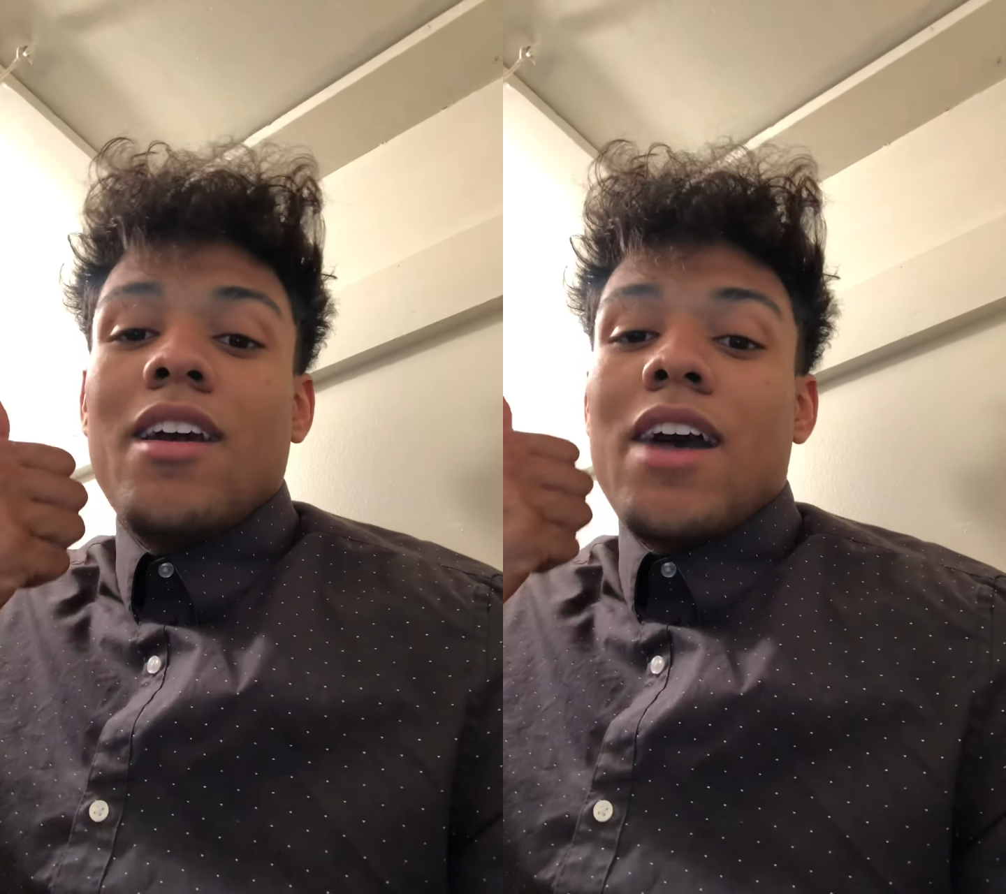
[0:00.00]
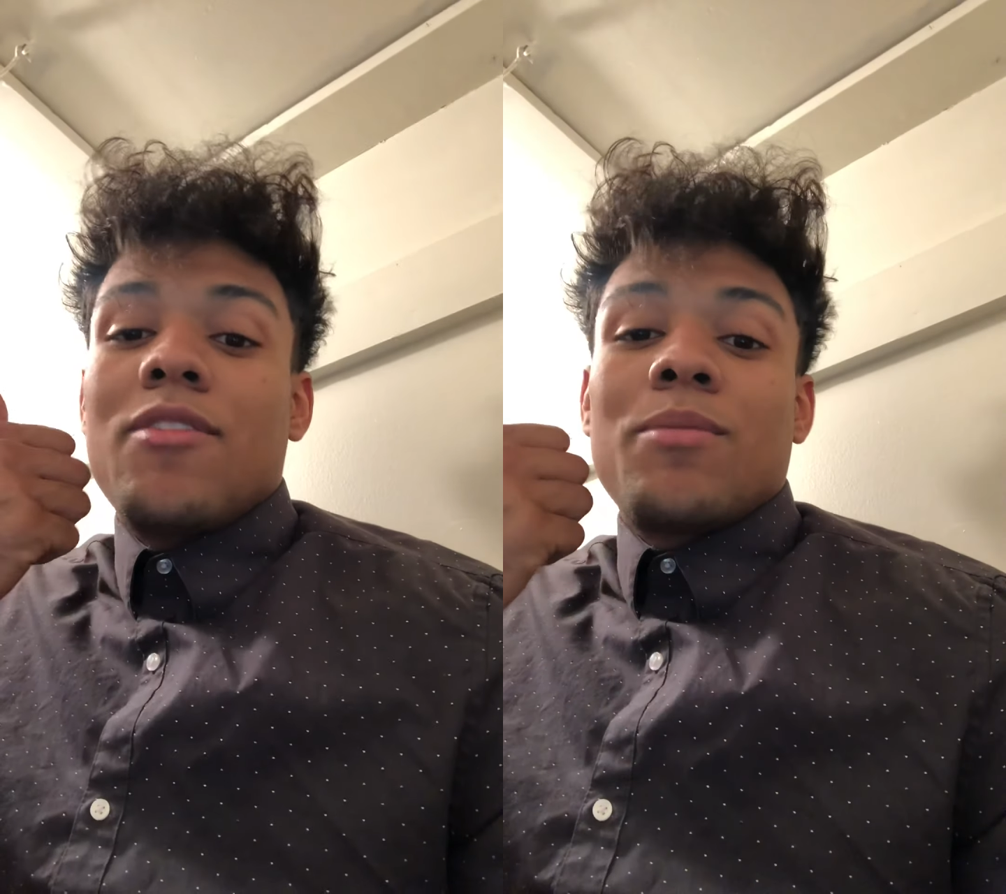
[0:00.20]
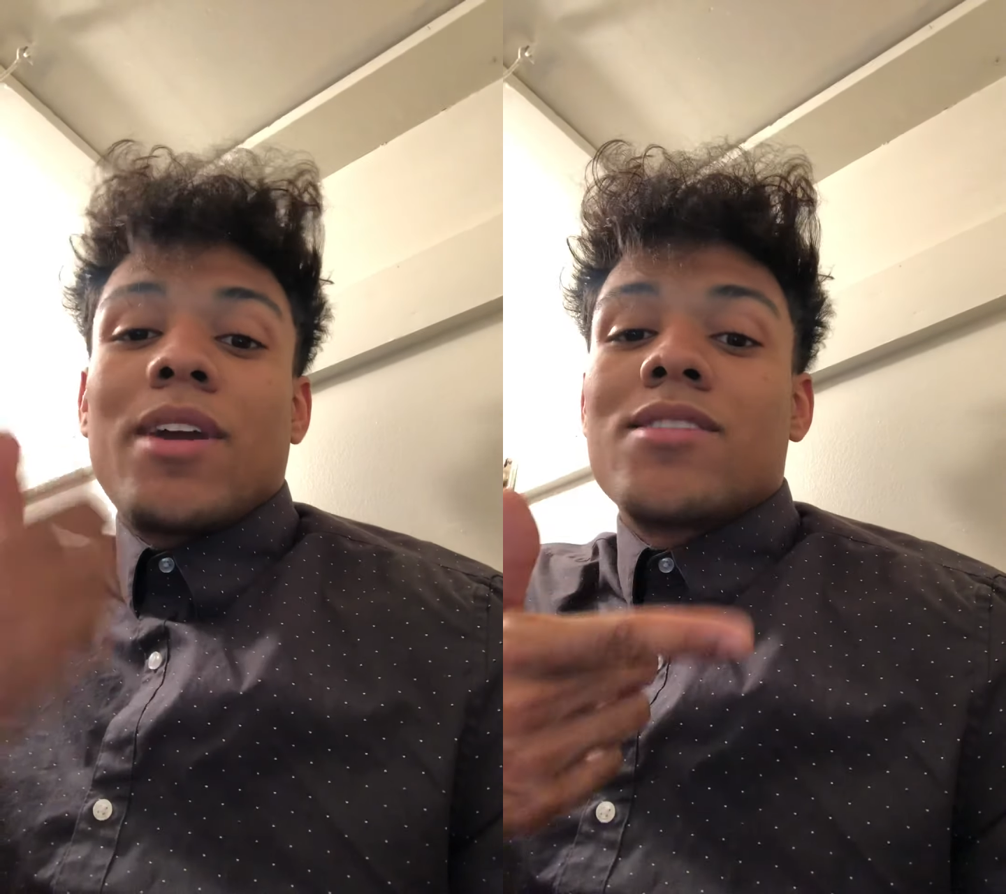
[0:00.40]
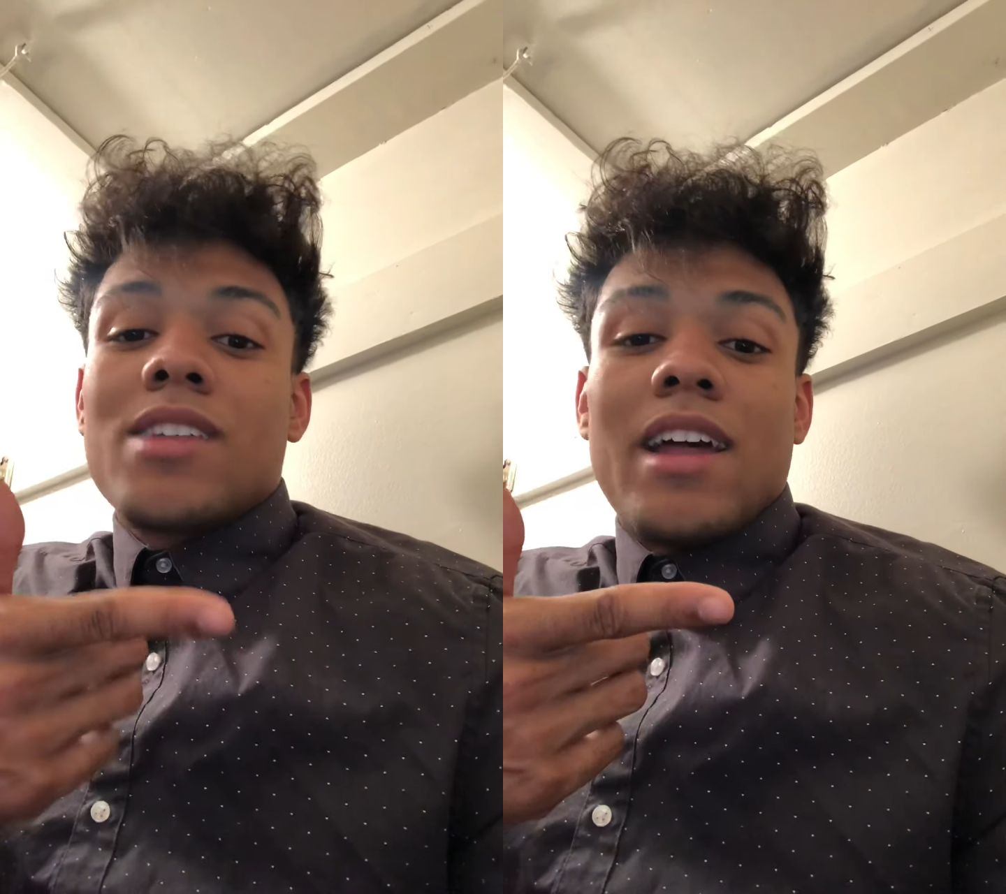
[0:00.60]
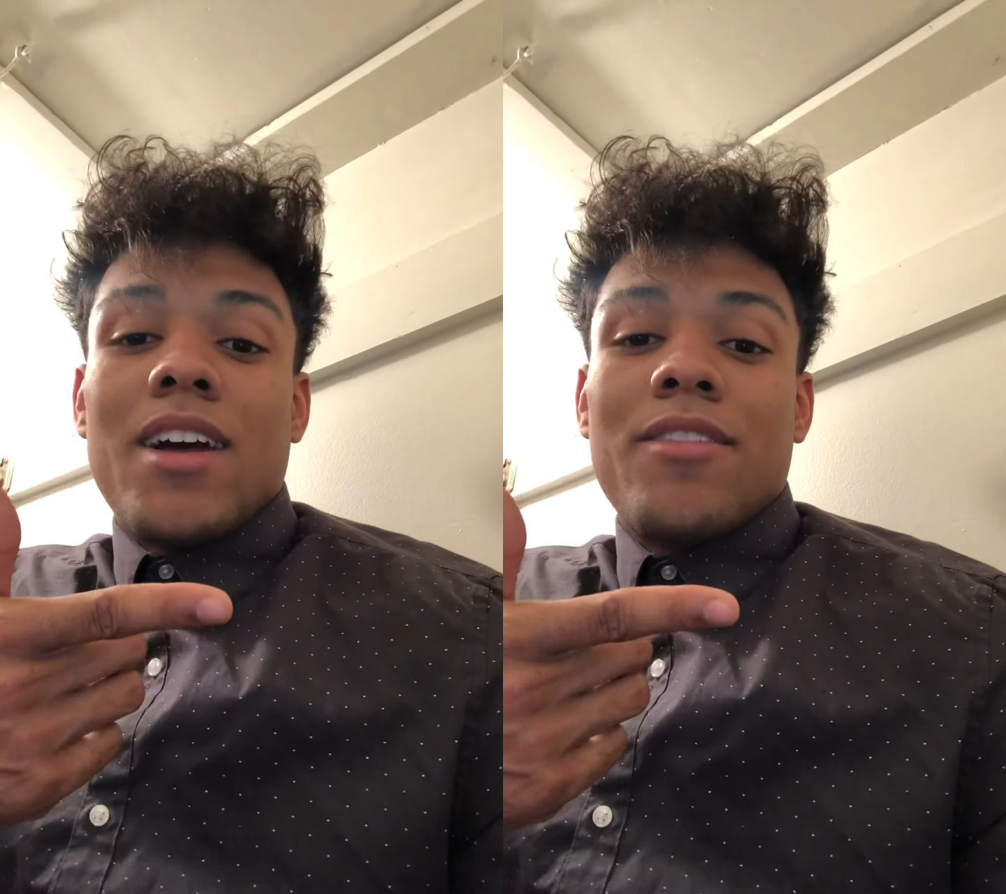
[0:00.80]
having parents
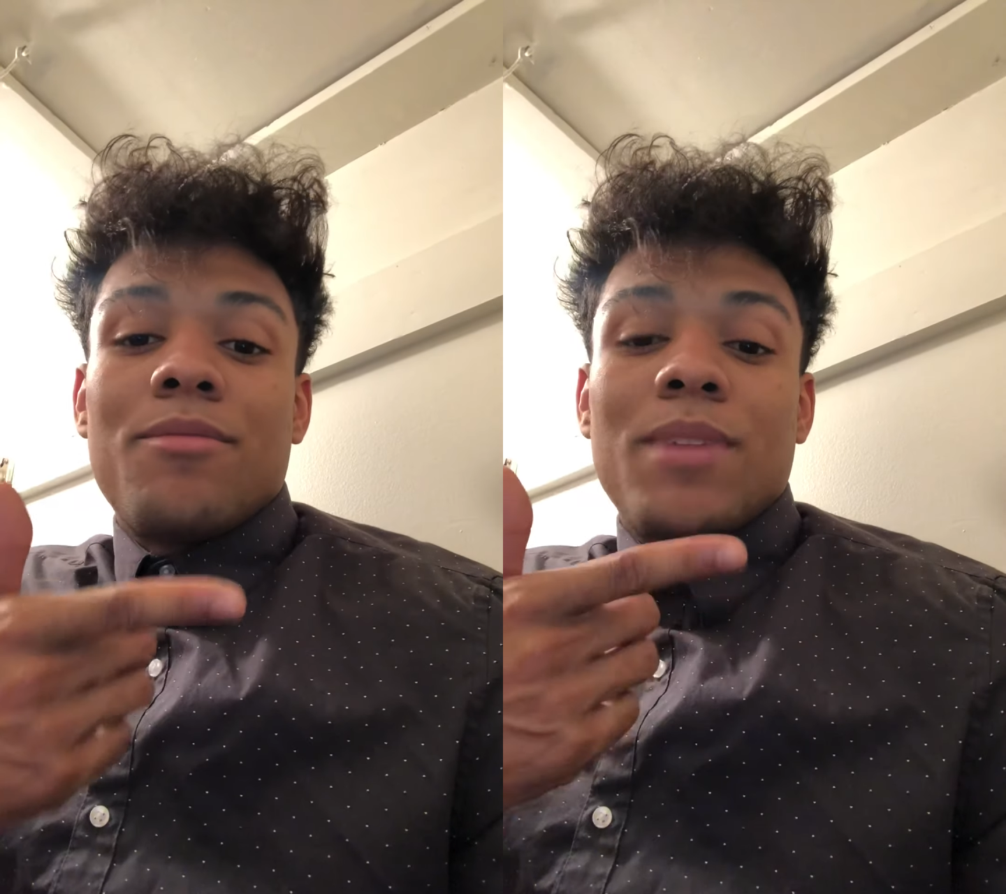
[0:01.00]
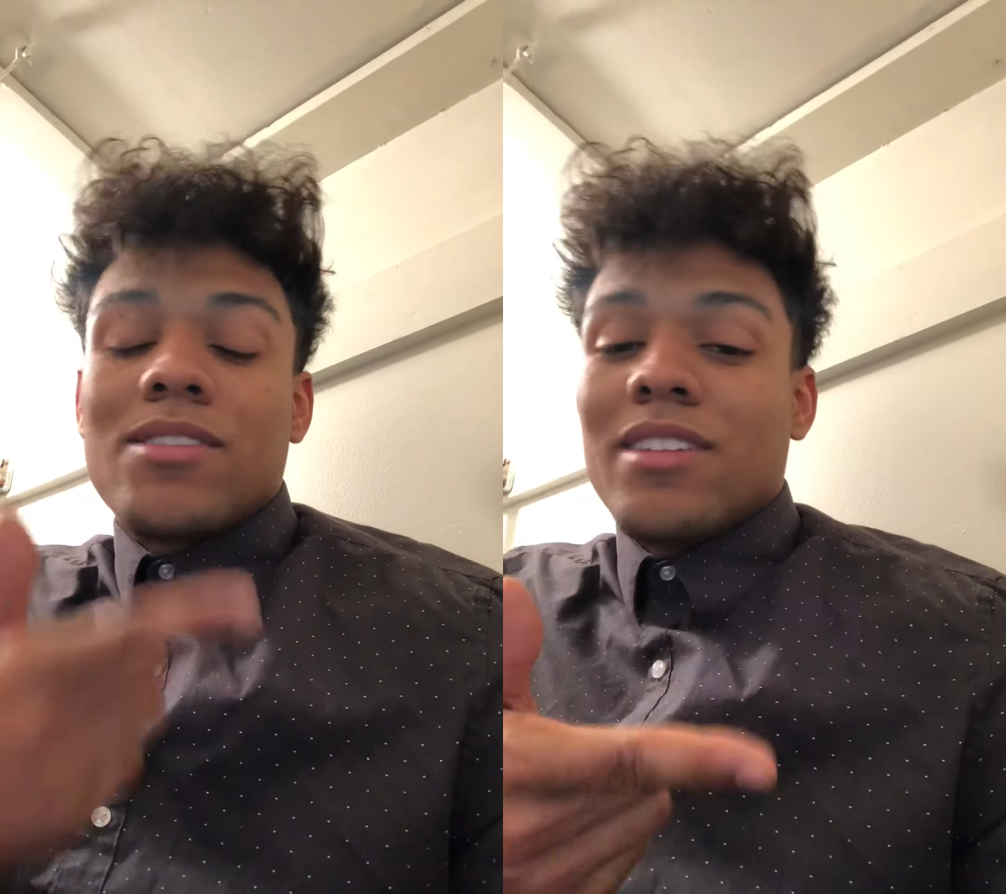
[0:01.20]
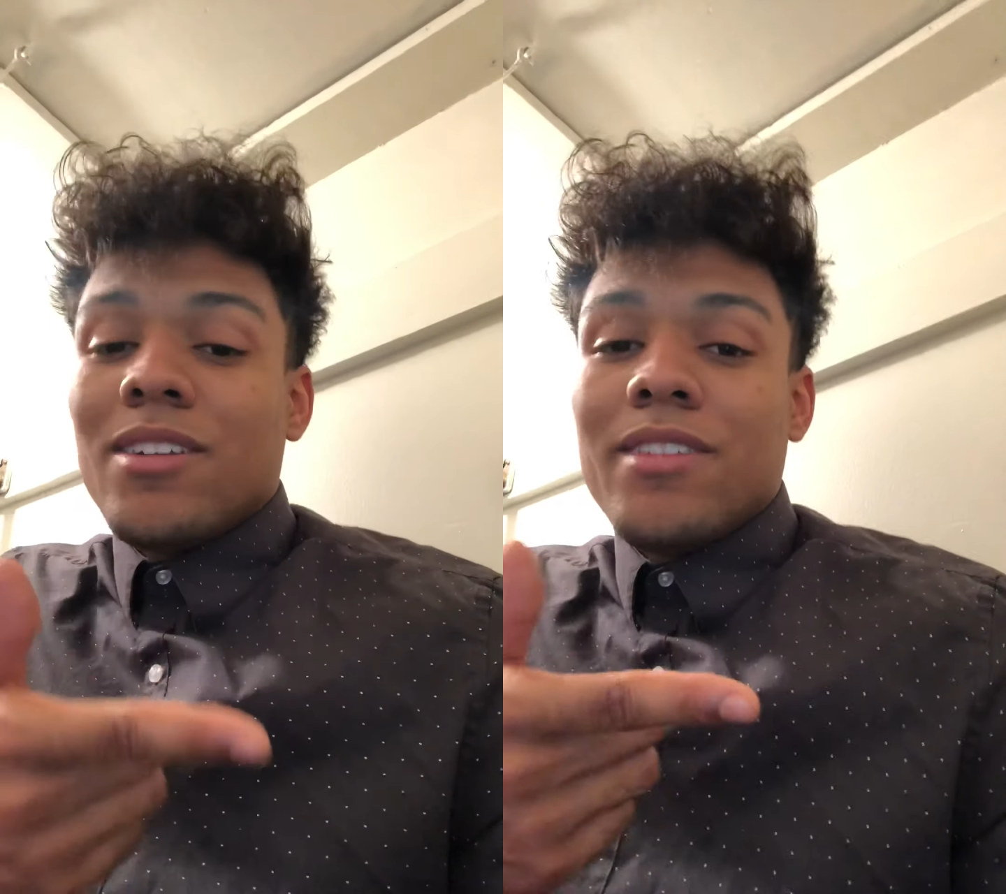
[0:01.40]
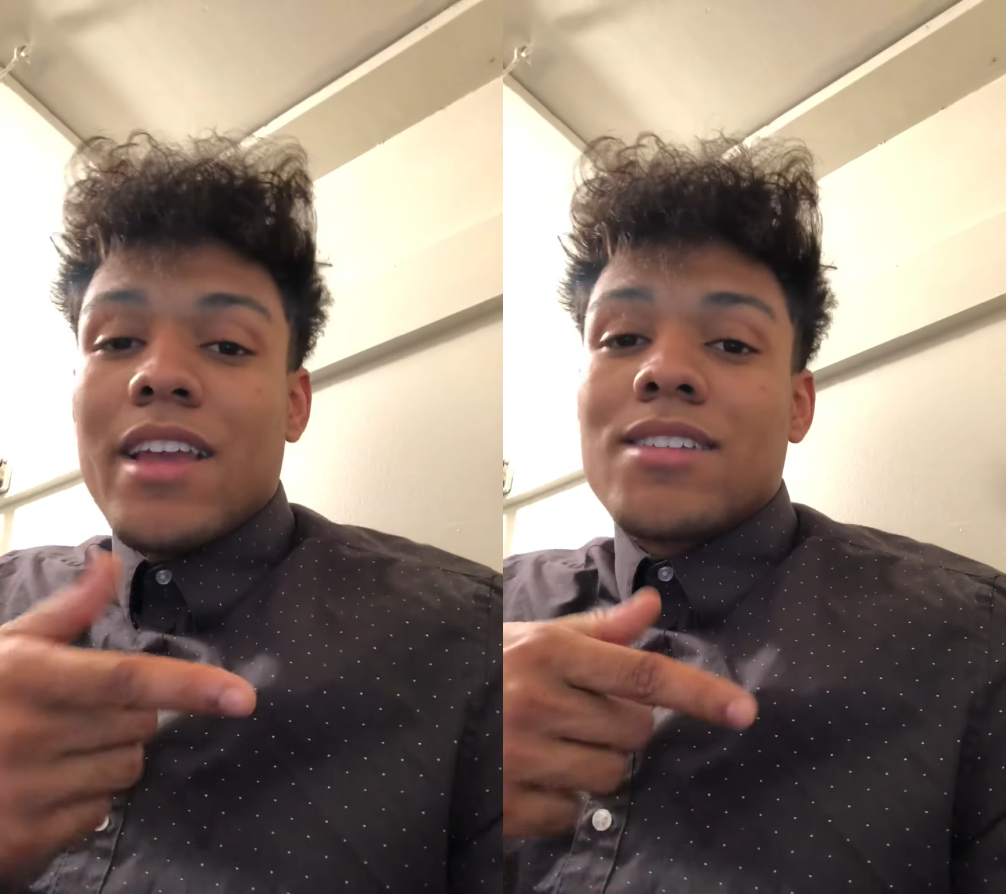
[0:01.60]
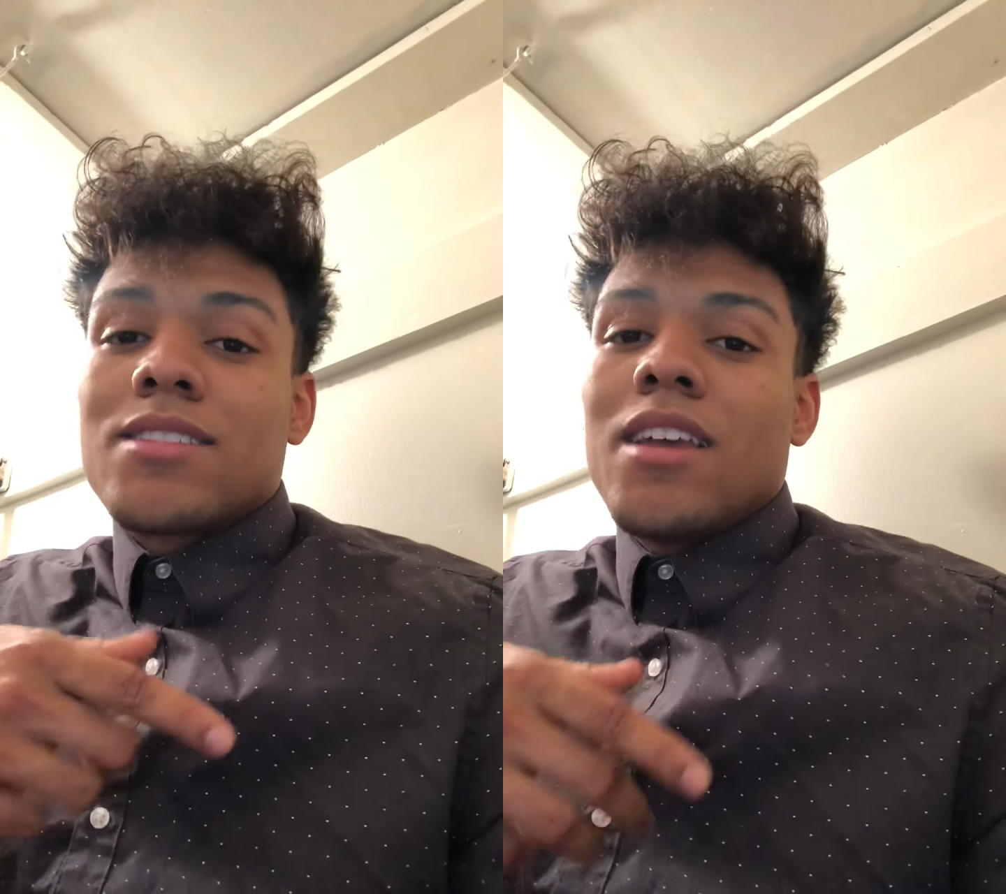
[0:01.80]
that have mental
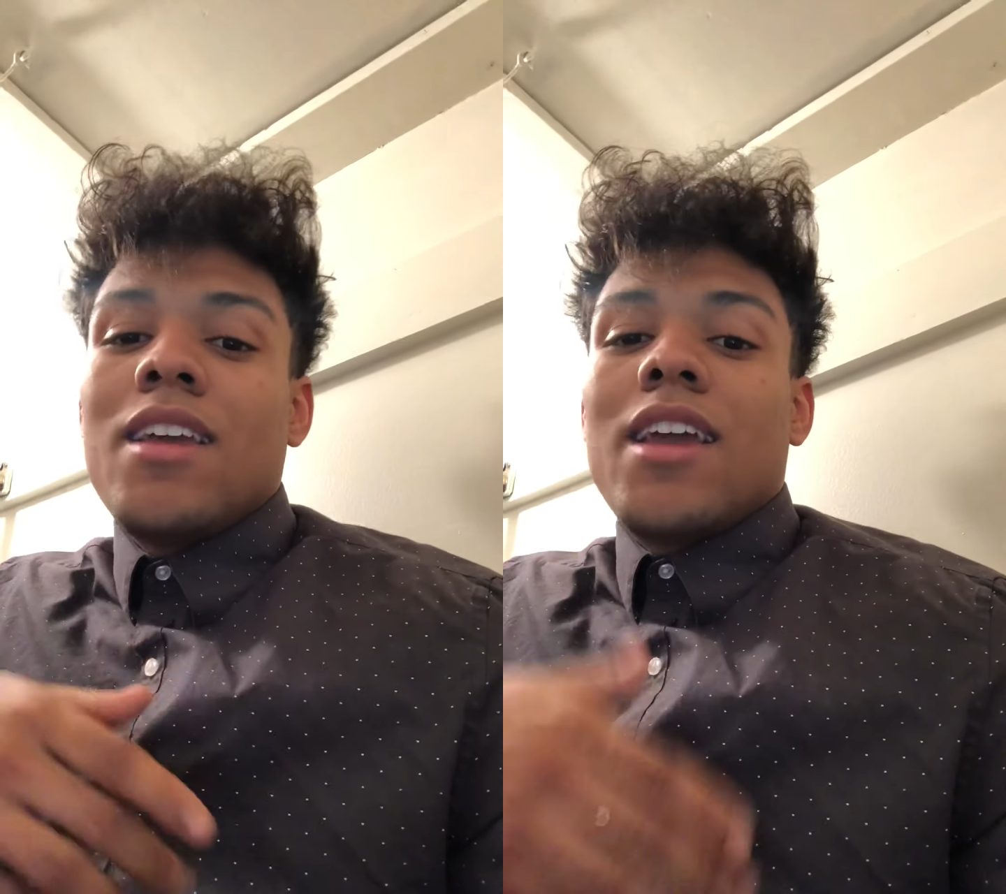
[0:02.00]
illness,